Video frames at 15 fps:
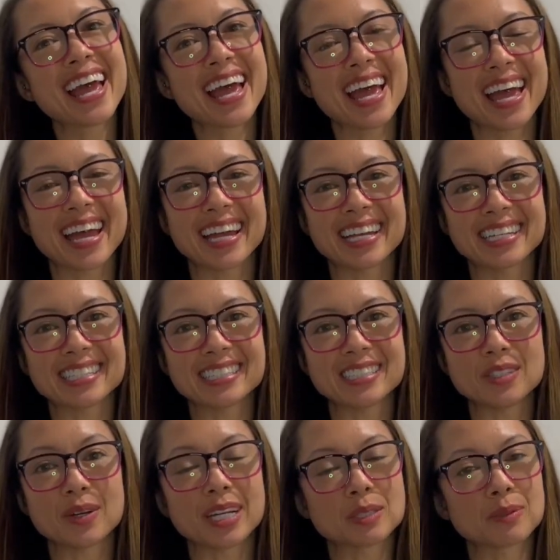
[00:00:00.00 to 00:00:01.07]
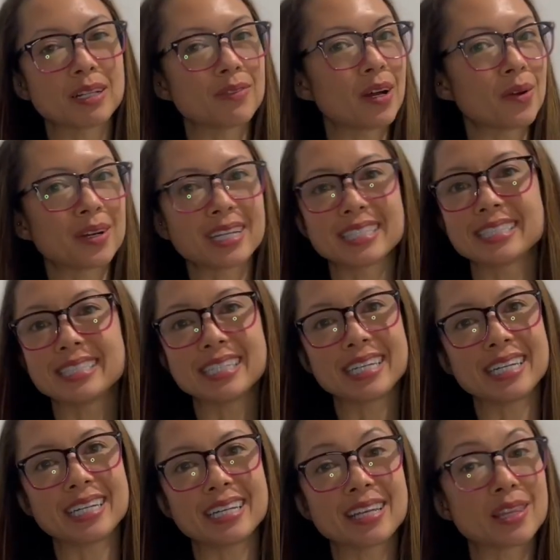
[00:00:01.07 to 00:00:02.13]
and you guys will have already
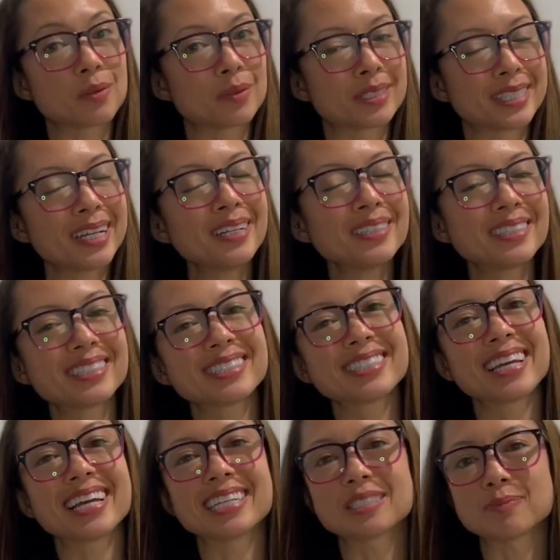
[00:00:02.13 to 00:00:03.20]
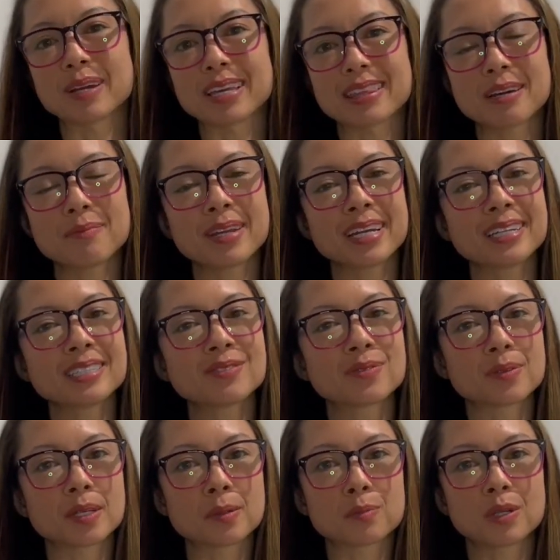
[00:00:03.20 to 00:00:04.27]
seen the results as my thumbnails for
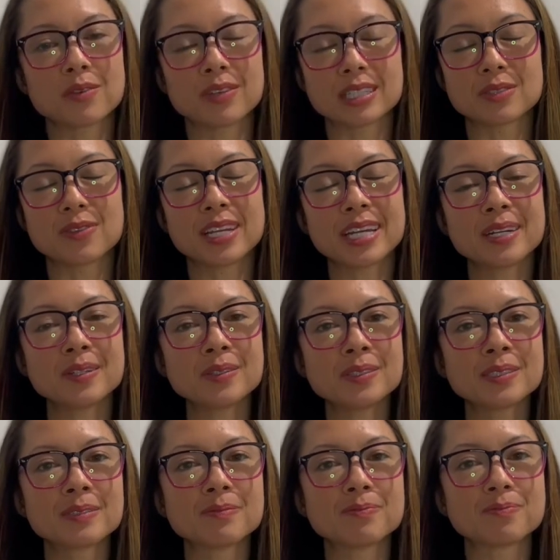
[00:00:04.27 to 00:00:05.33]
their previous videos.